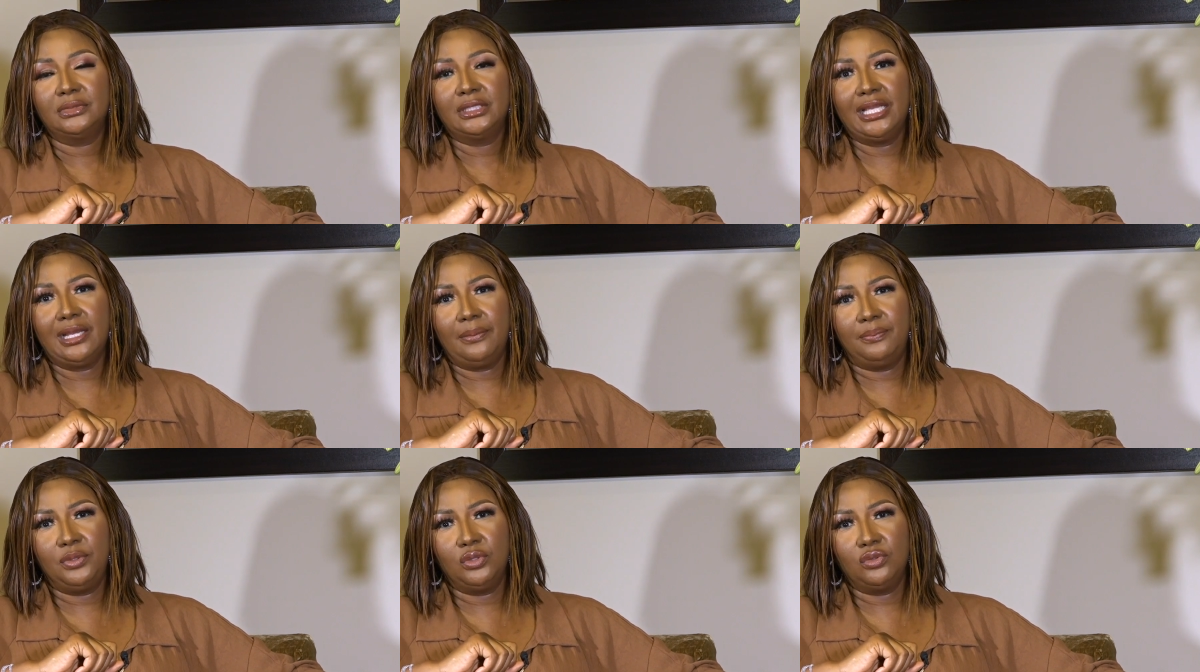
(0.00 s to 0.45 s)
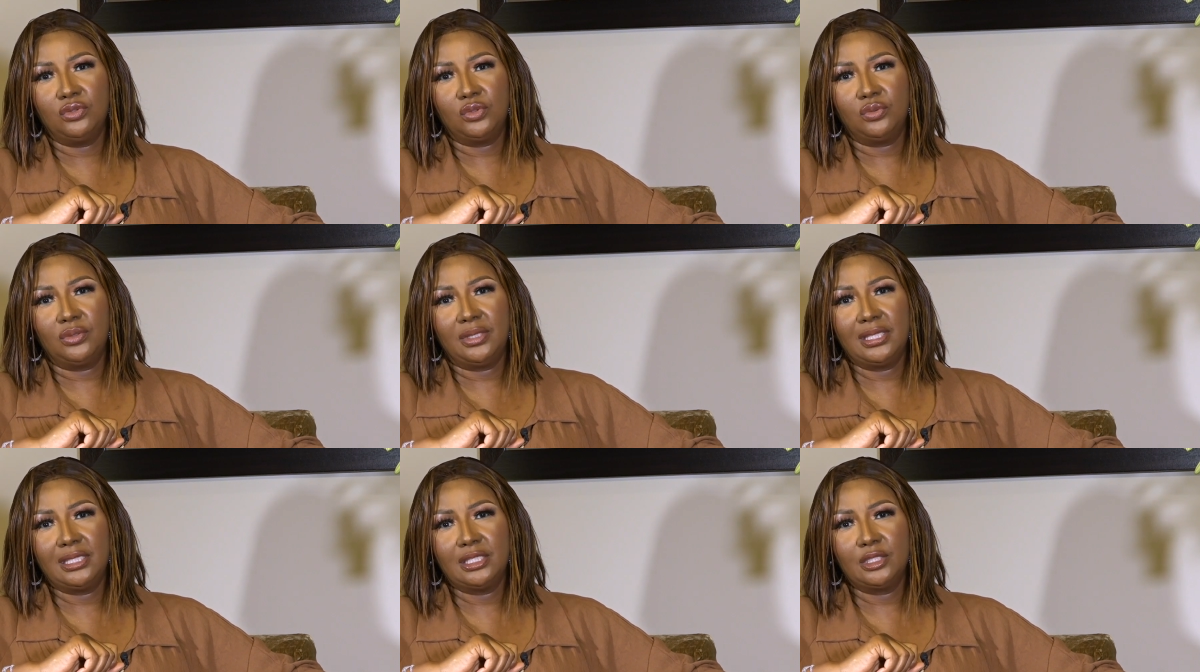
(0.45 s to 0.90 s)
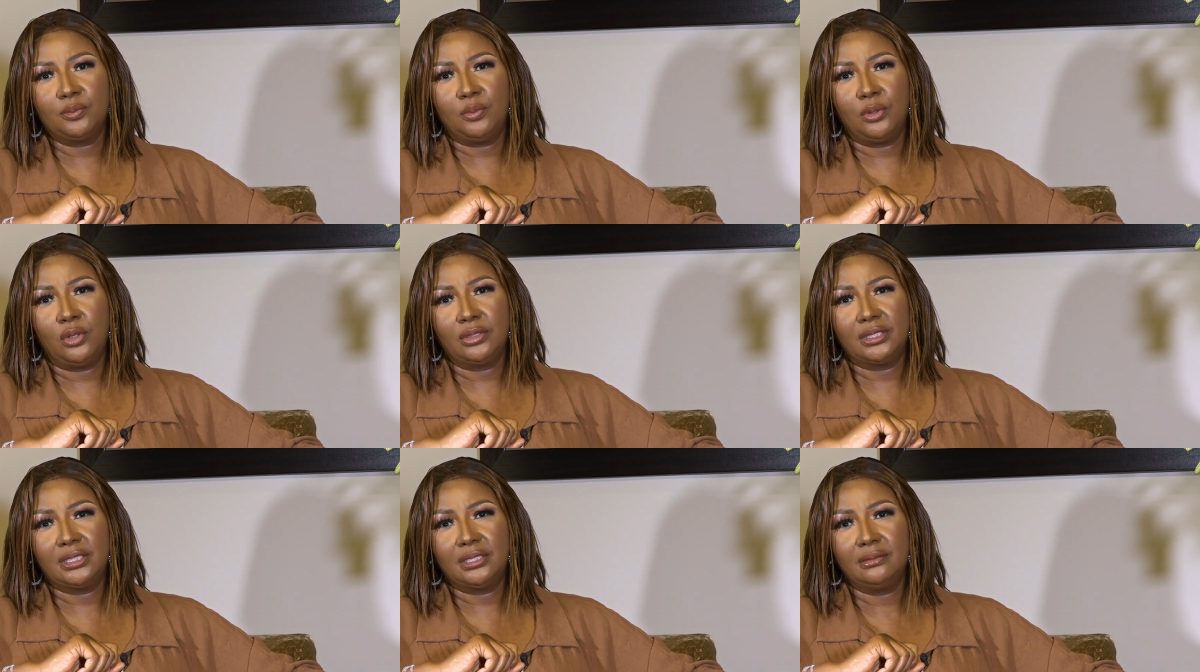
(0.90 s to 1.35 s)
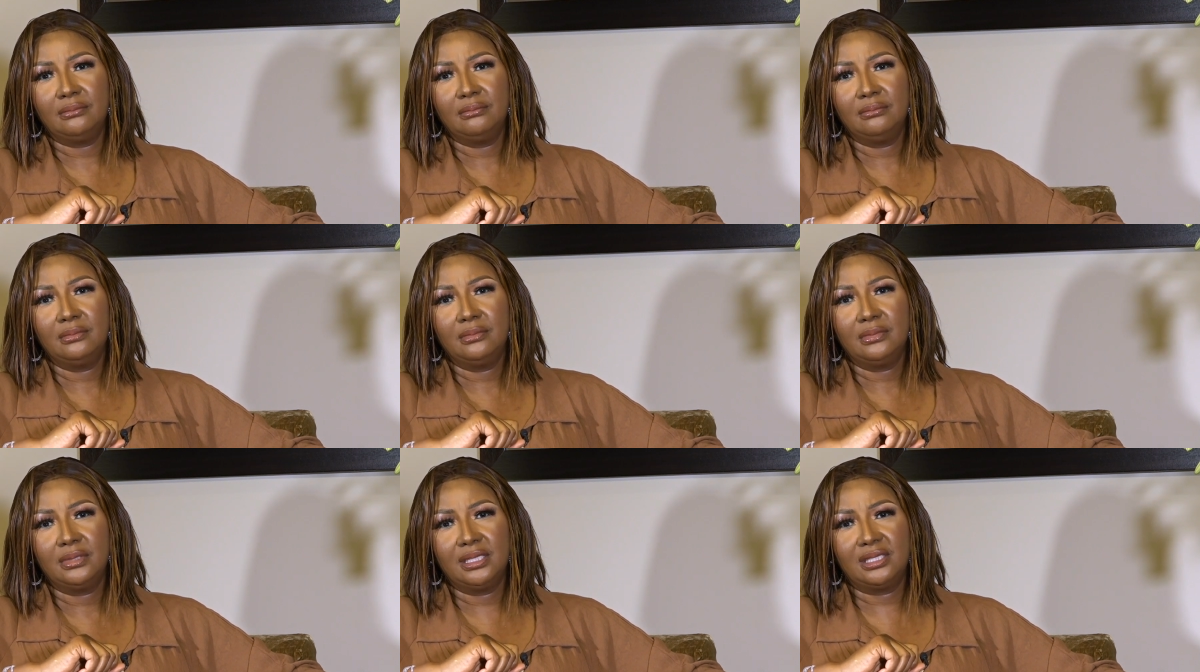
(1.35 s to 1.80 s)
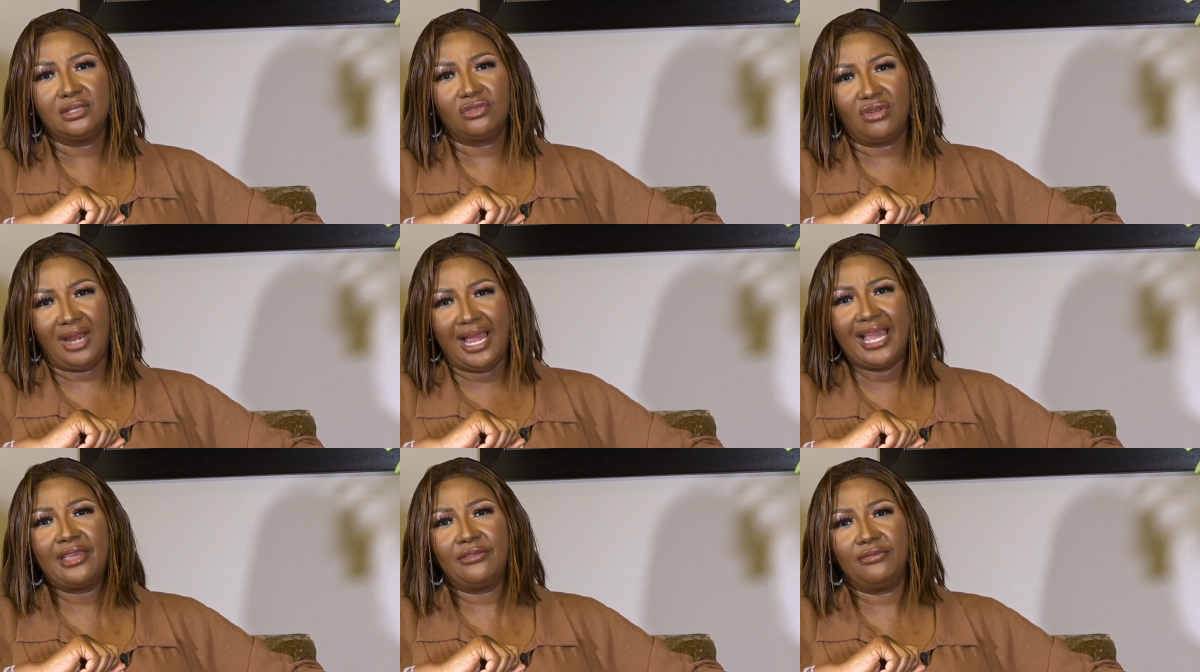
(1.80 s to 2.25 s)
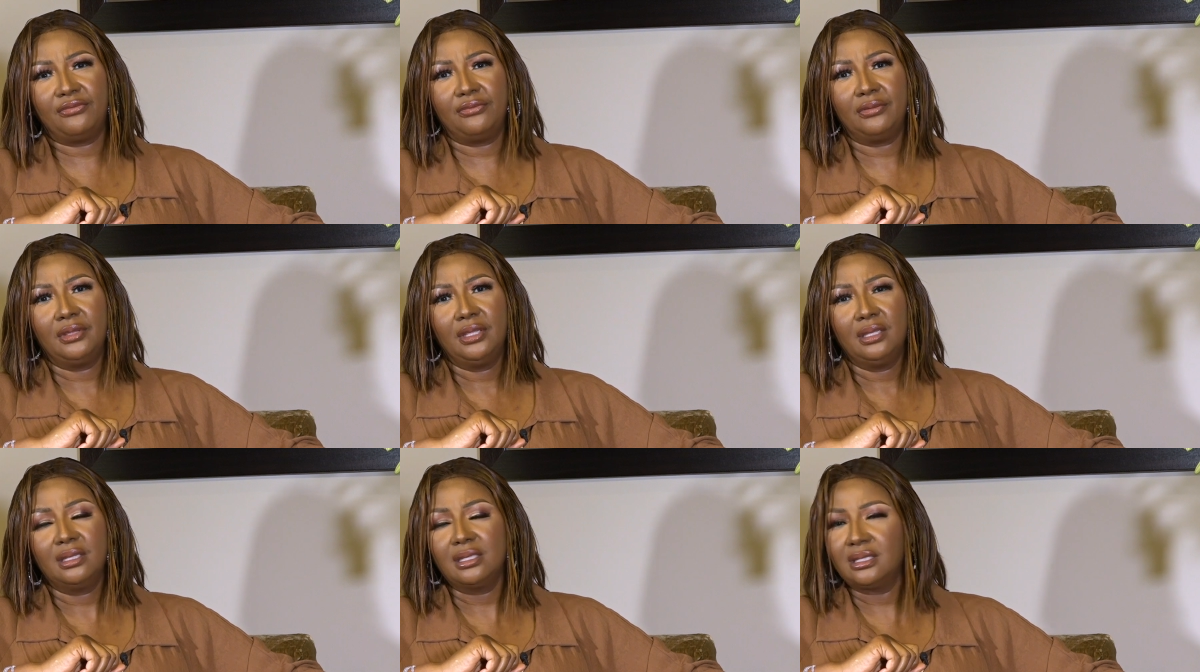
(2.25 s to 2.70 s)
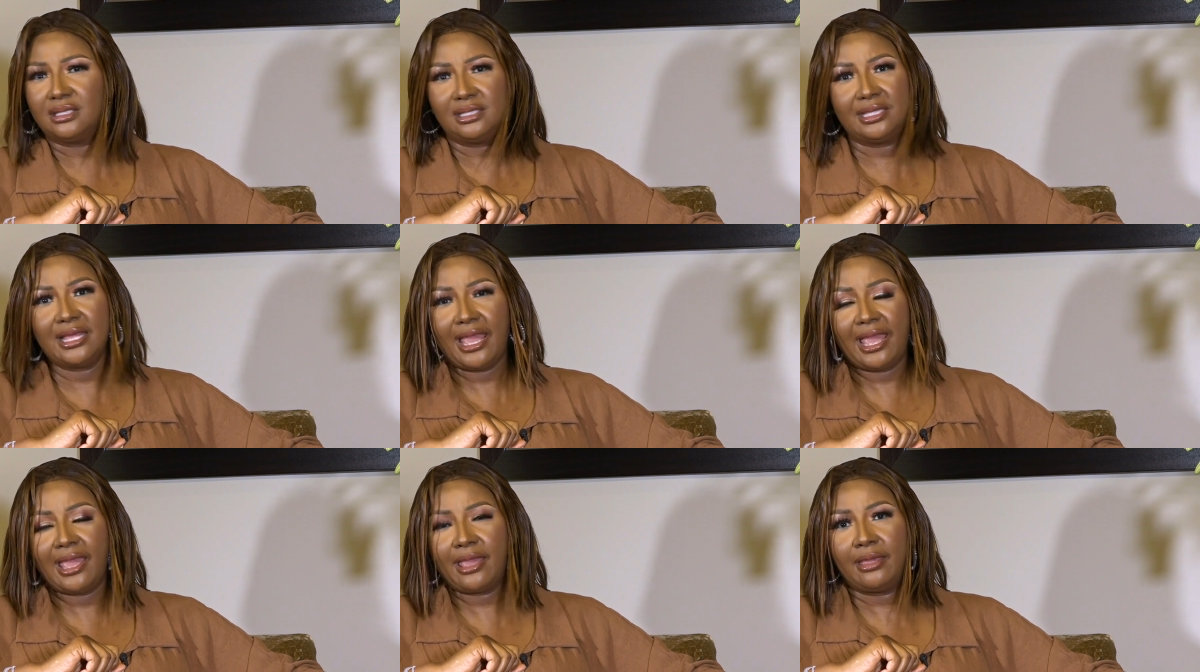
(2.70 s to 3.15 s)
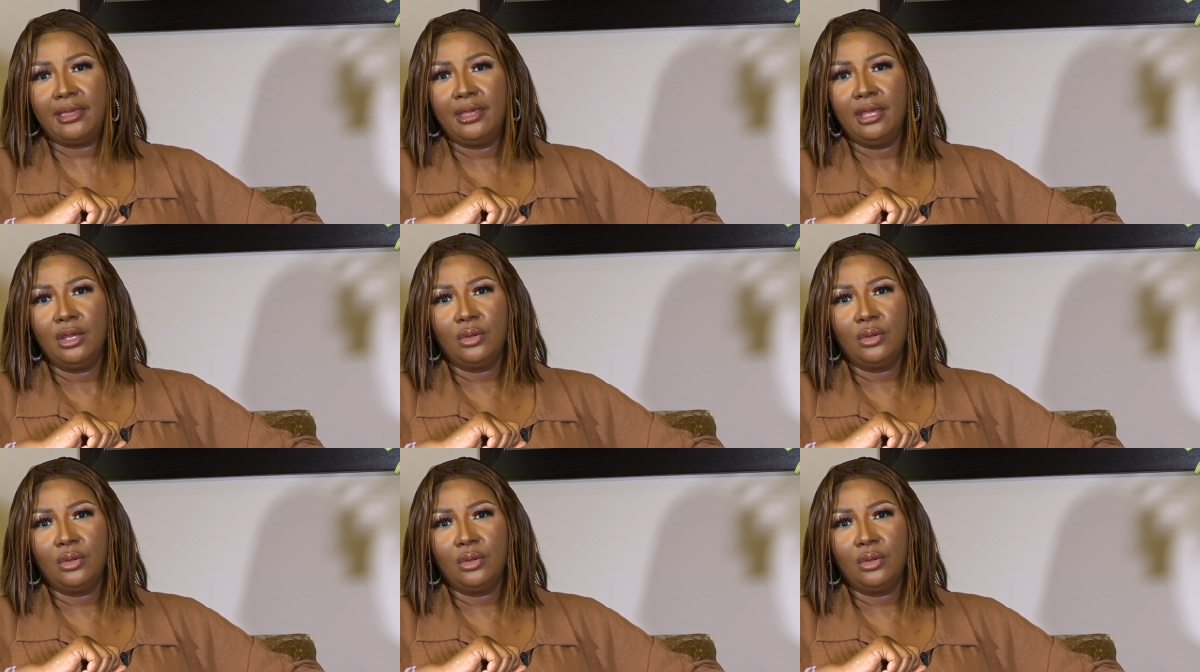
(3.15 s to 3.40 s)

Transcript: The abuse within sport. It's rife. It's there.